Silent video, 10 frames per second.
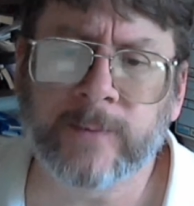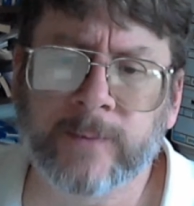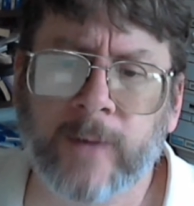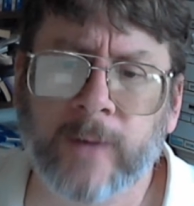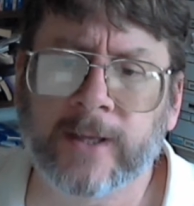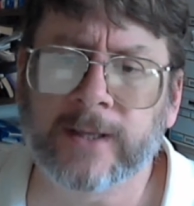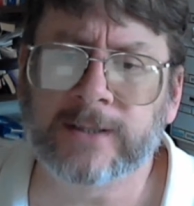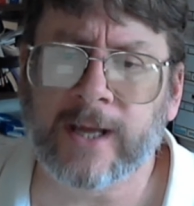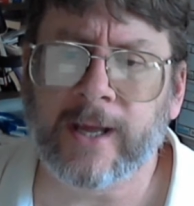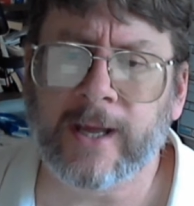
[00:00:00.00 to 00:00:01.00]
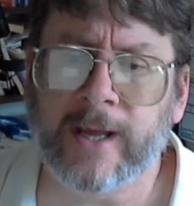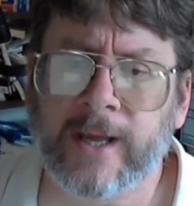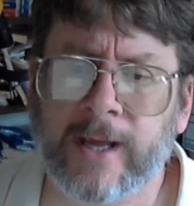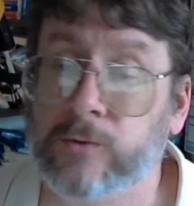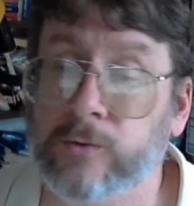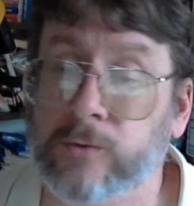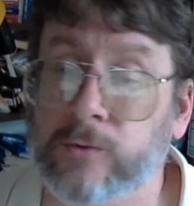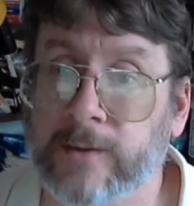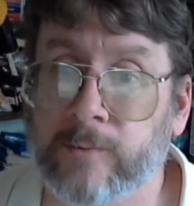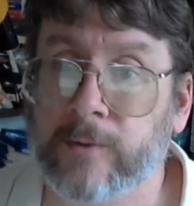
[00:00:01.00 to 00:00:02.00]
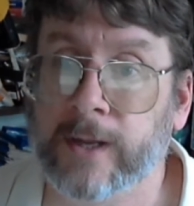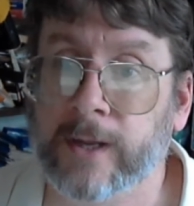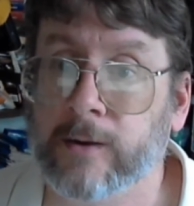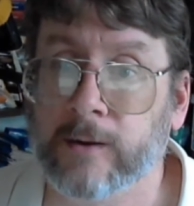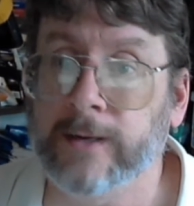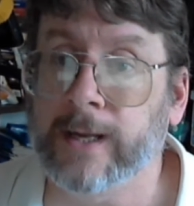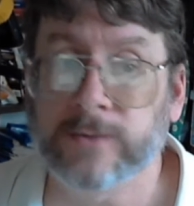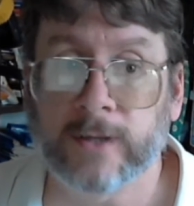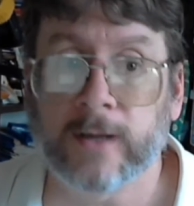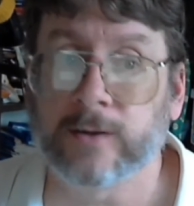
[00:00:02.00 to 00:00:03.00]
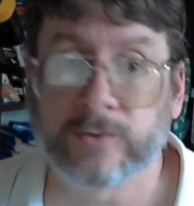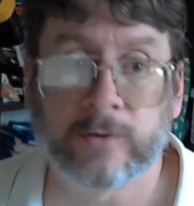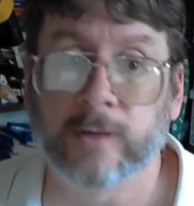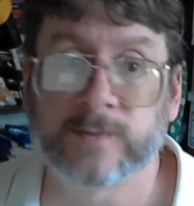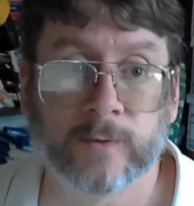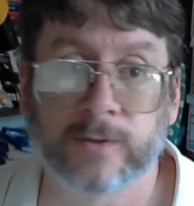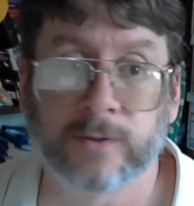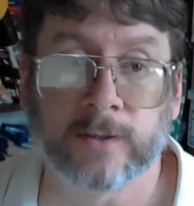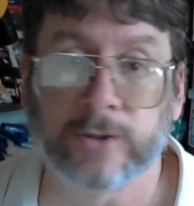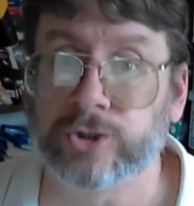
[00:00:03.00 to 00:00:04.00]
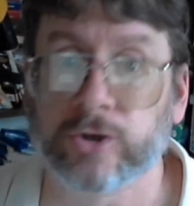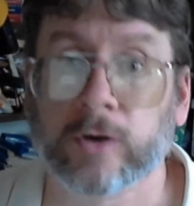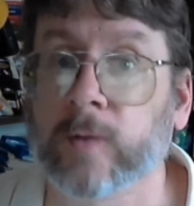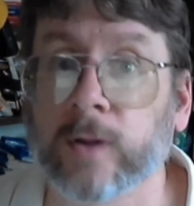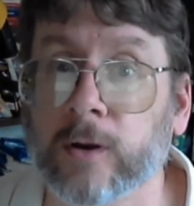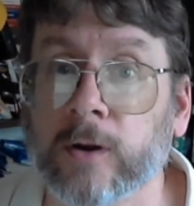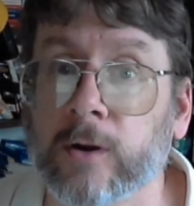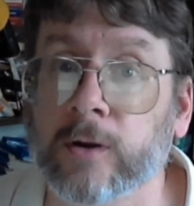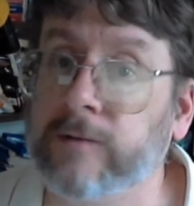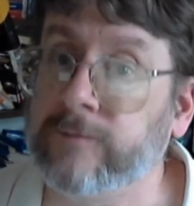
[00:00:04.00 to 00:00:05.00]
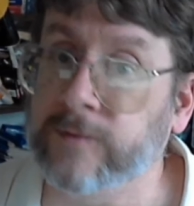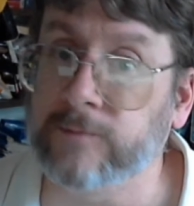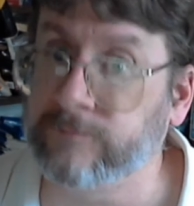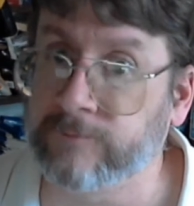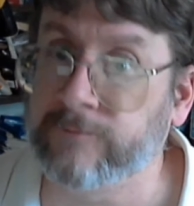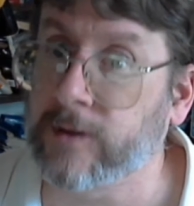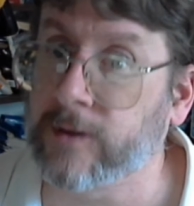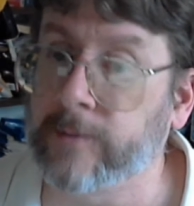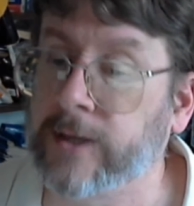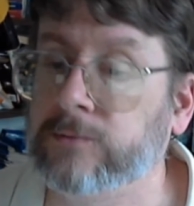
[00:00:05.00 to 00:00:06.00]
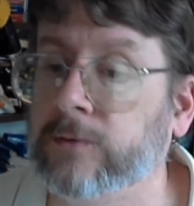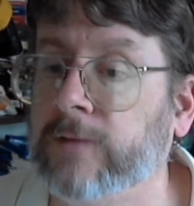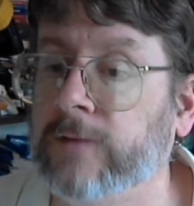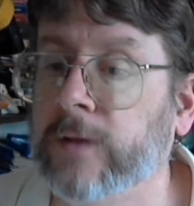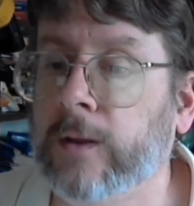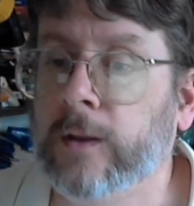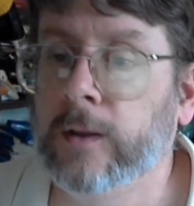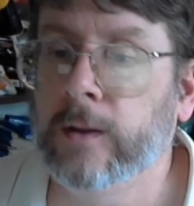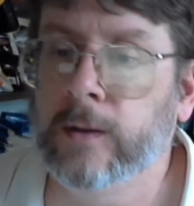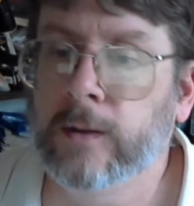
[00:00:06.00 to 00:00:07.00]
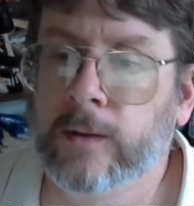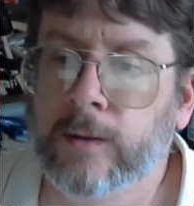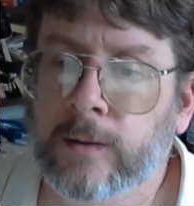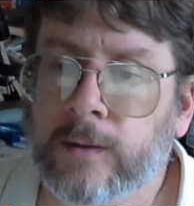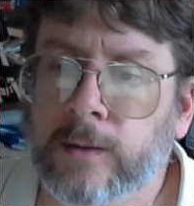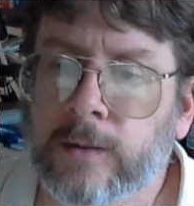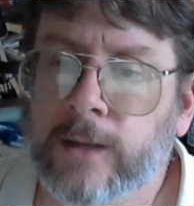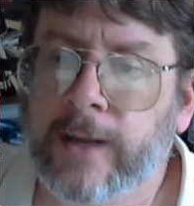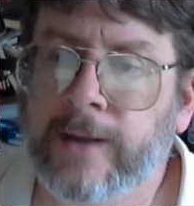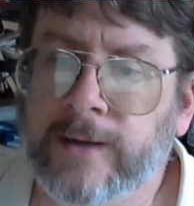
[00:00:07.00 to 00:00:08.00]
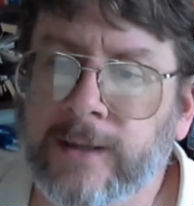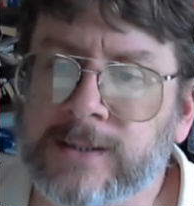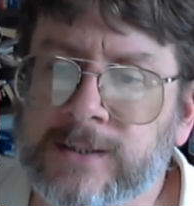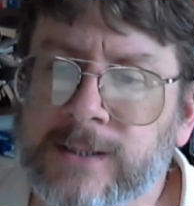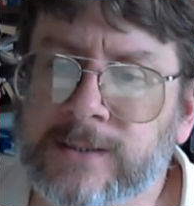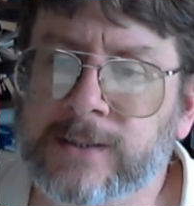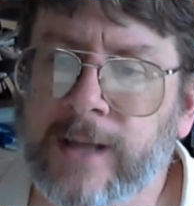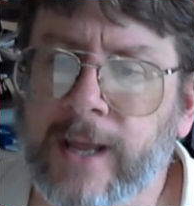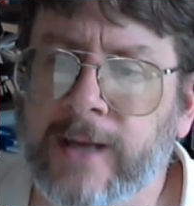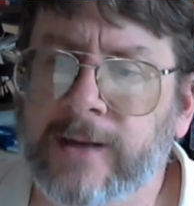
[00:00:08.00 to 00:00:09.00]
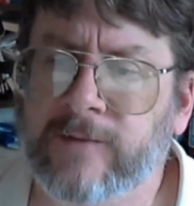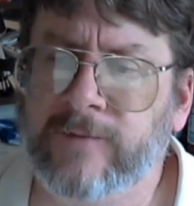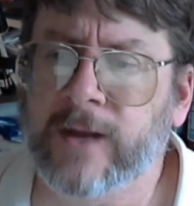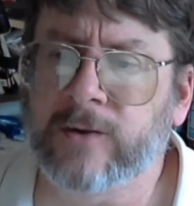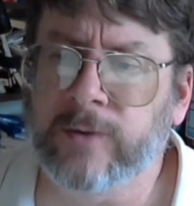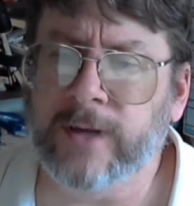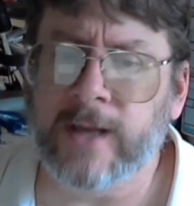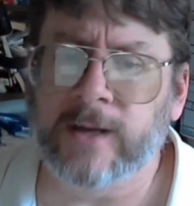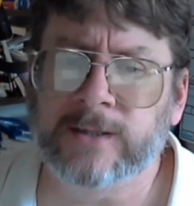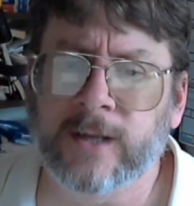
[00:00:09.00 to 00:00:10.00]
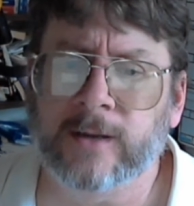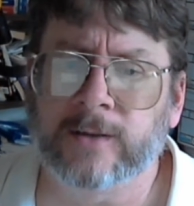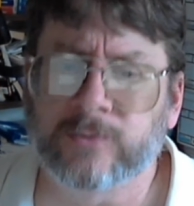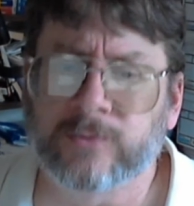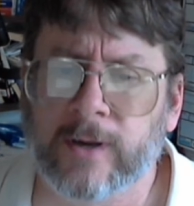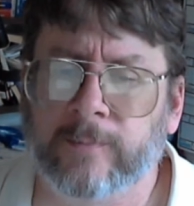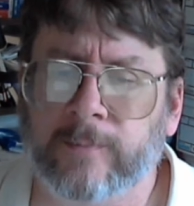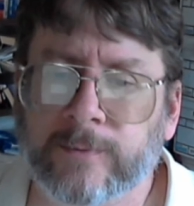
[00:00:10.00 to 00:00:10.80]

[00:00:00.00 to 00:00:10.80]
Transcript: Republican types, who, by the way, are now Donald Trump's personal gerbil herd, if you follow my drift, Hannity insisted, had in effect created Donald Trump.